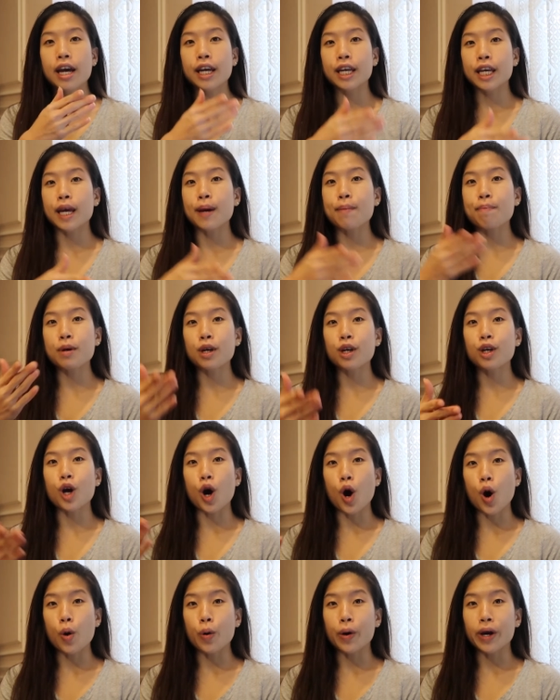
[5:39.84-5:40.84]
keep it
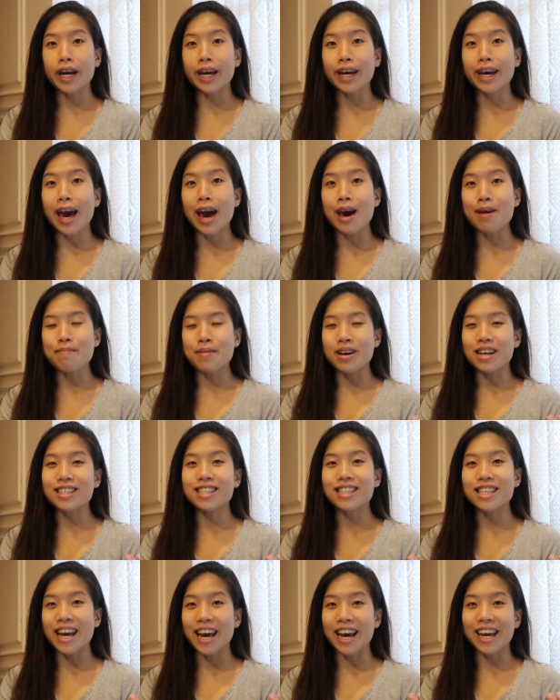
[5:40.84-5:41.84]
going and
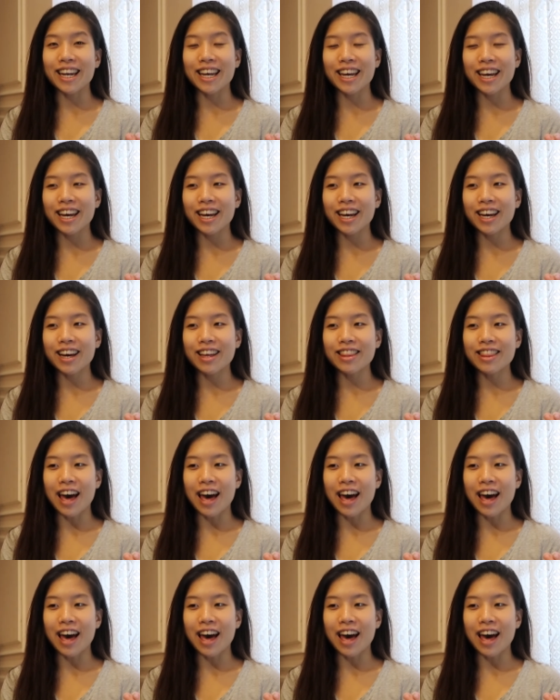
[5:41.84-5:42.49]
maintaining